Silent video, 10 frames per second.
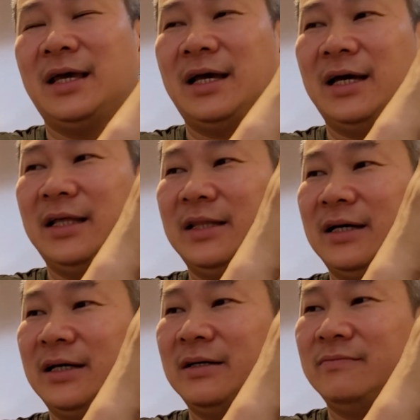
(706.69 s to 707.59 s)

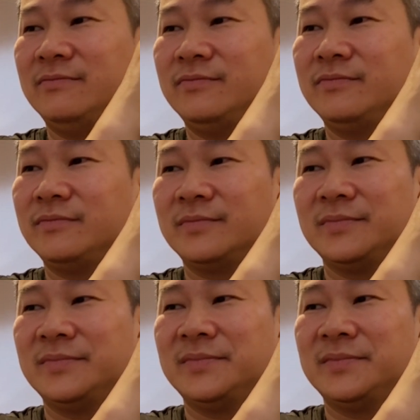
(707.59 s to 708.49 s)
And
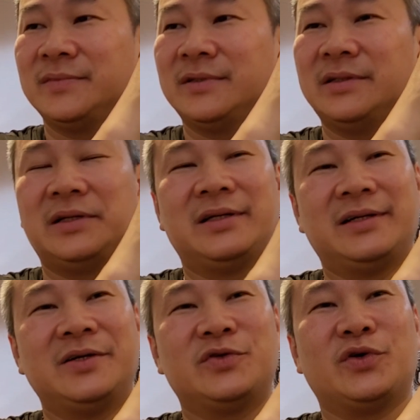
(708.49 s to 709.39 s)

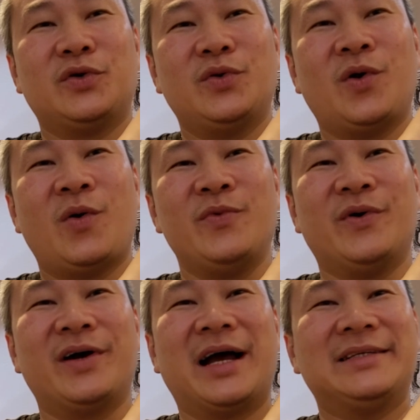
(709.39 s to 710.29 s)
so hope you
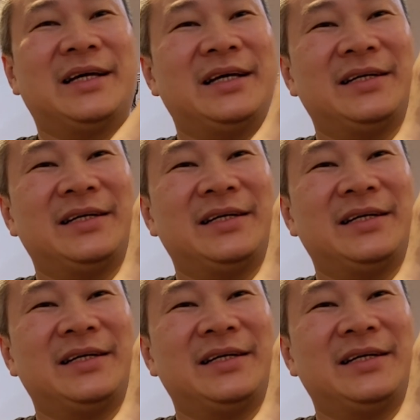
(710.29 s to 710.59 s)
all guys